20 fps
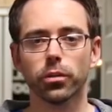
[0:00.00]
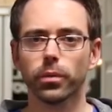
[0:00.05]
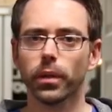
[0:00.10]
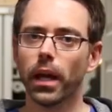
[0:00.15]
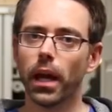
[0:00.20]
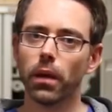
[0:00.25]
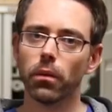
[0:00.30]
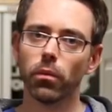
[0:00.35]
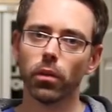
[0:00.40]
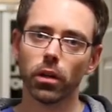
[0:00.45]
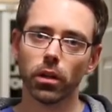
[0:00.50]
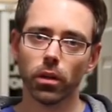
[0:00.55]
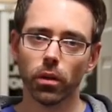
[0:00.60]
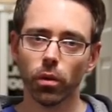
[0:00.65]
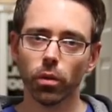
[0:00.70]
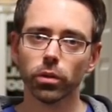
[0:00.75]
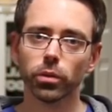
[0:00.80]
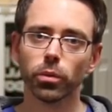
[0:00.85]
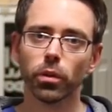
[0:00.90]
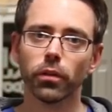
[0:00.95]
We had an
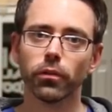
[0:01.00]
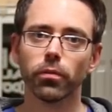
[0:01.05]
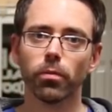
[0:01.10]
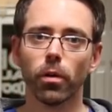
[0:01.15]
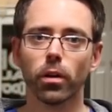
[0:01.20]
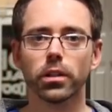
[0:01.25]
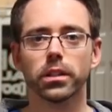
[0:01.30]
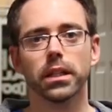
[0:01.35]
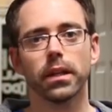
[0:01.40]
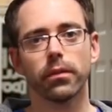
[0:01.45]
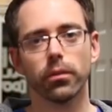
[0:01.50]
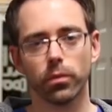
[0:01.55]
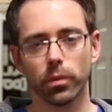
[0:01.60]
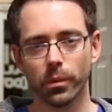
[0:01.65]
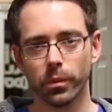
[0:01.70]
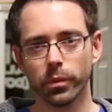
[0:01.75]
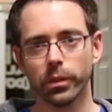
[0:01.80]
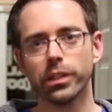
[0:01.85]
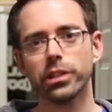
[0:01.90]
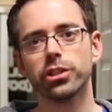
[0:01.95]
older one from Mark 7, we
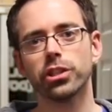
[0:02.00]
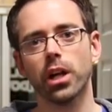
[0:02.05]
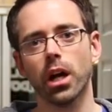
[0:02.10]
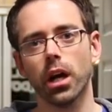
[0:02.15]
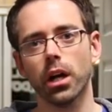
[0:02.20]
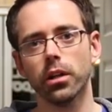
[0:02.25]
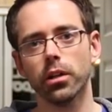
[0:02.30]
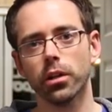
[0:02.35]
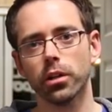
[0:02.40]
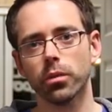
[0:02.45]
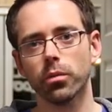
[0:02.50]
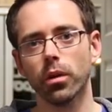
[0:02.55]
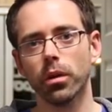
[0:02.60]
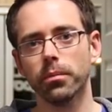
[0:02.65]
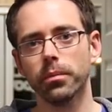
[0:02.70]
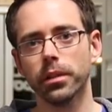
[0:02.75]
reshot another one